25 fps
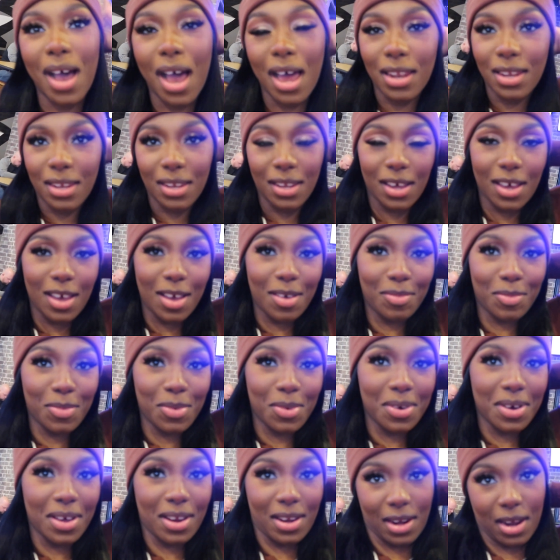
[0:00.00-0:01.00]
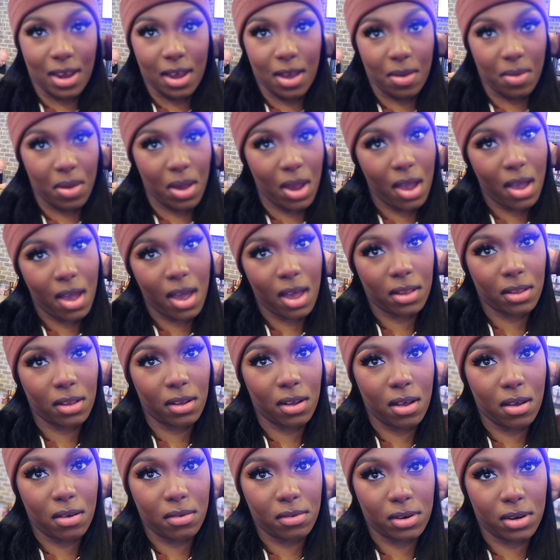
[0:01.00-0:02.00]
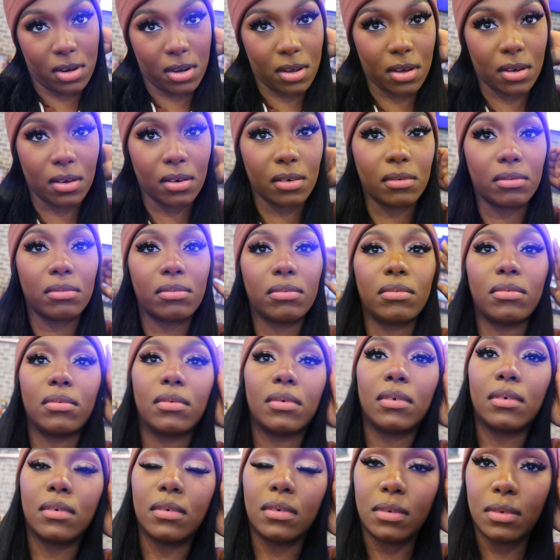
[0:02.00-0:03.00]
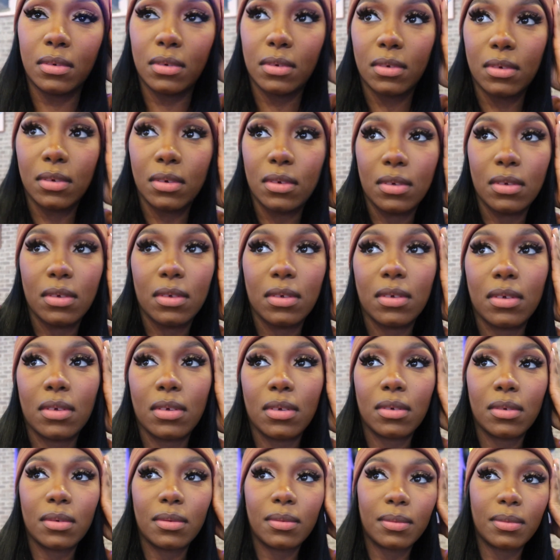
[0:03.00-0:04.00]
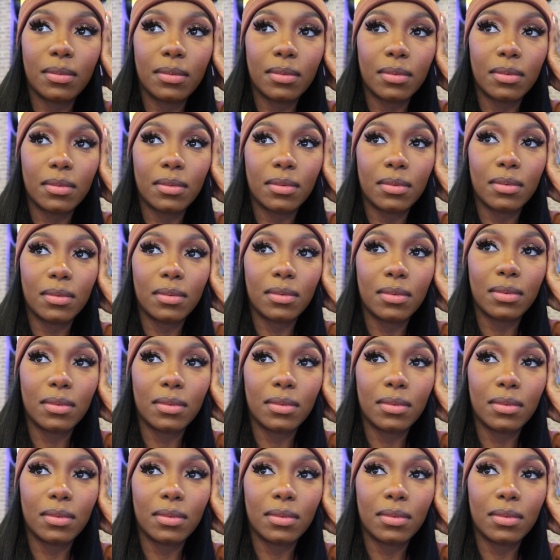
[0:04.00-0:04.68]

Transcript: love going there. We gonna have to go there. I got some new hookah. It's bubblegum. I